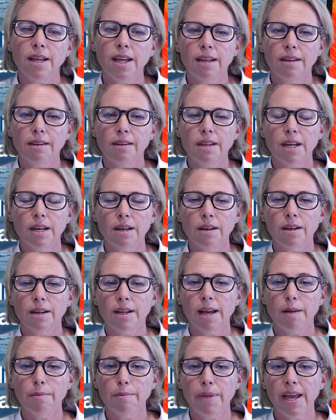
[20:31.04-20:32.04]
and then
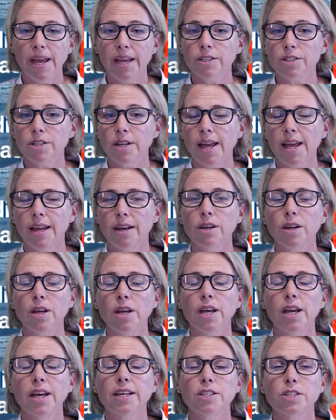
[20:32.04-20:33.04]
come back to, and
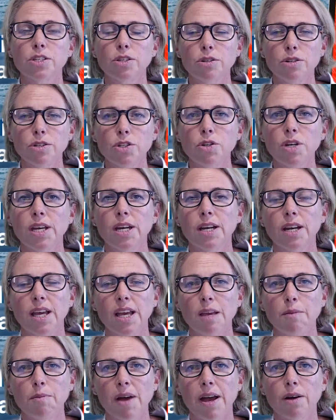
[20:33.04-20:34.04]
as soon as you get an
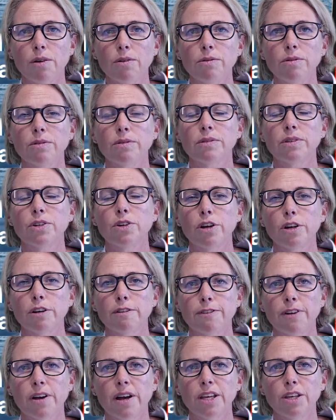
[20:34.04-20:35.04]
email
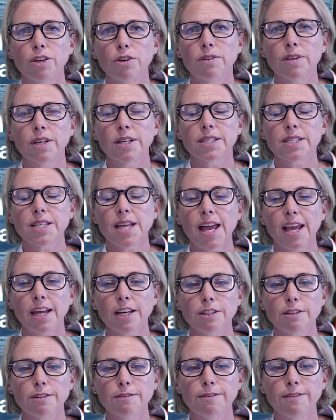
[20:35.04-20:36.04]
notifying you that it's
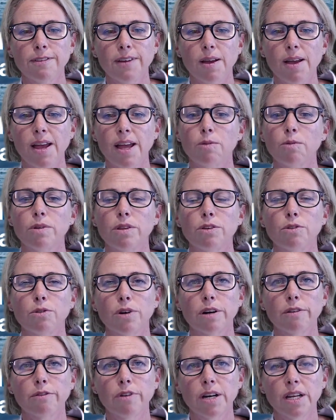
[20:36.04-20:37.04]
active and with your
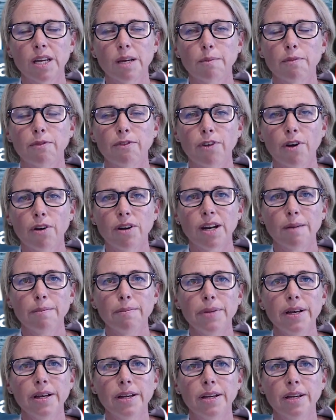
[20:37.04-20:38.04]
Iridium phone
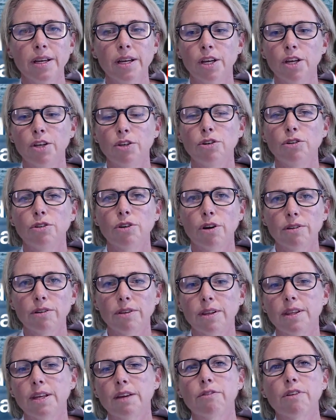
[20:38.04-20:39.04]
number, you know
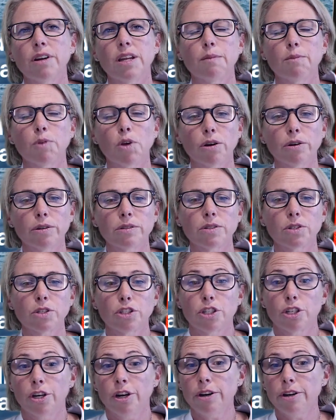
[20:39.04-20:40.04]
that the Iridium GO is good
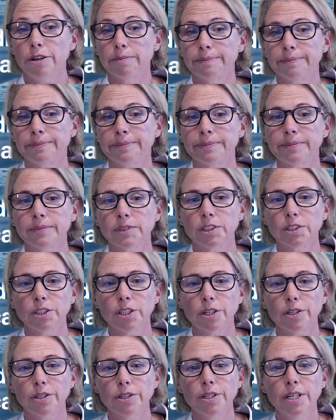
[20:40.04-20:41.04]
to go.
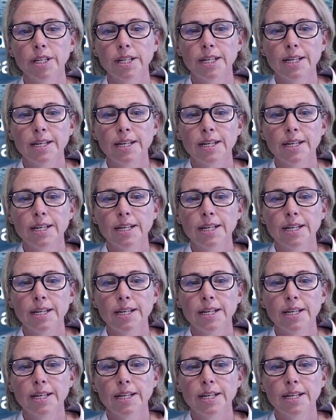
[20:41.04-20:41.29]
So